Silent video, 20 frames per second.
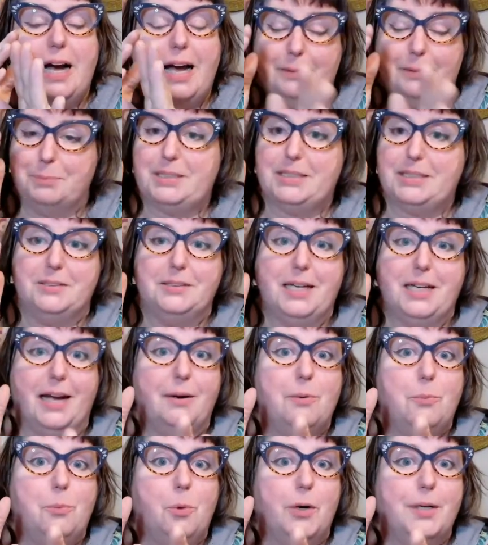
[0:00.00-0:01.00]
I'm still
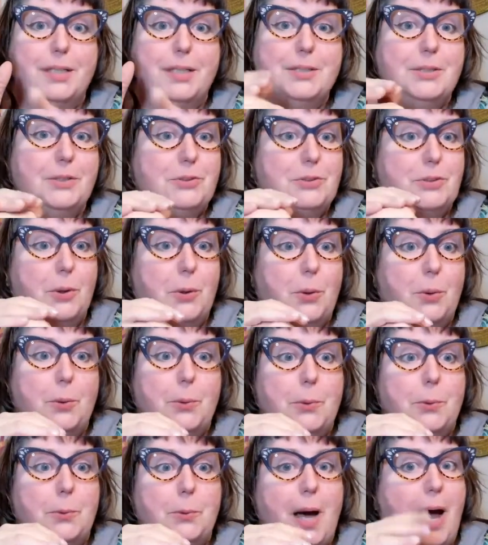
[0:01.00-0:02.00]
kind of working,
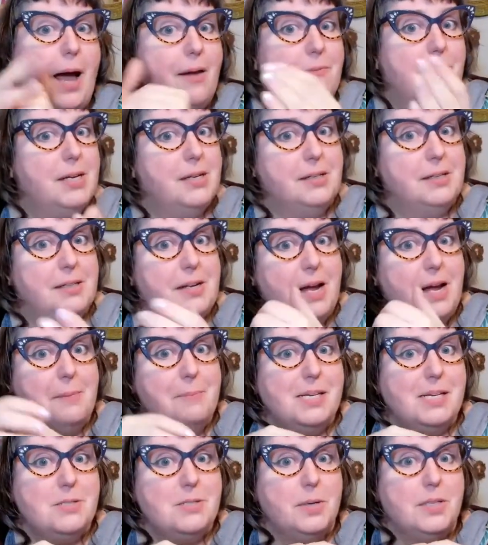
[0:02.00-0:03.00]
so I figured I
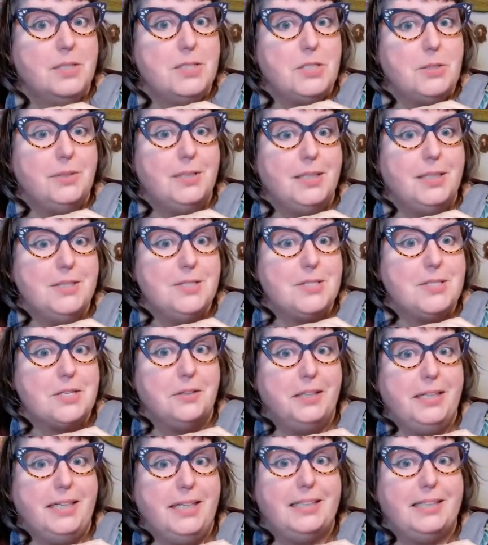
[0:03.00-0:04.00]
may as well do it on the
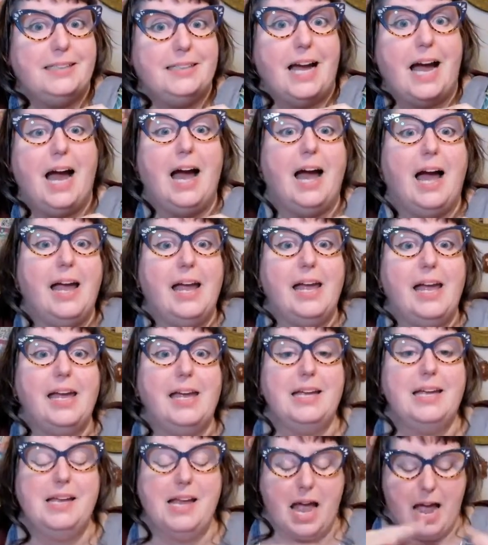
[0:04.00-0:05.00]
screen.
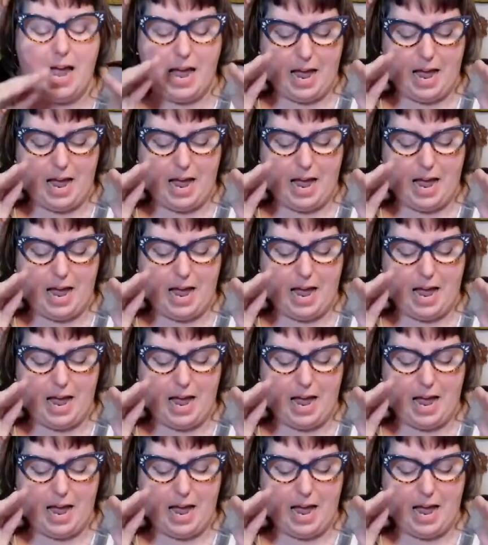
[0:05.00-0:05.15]
I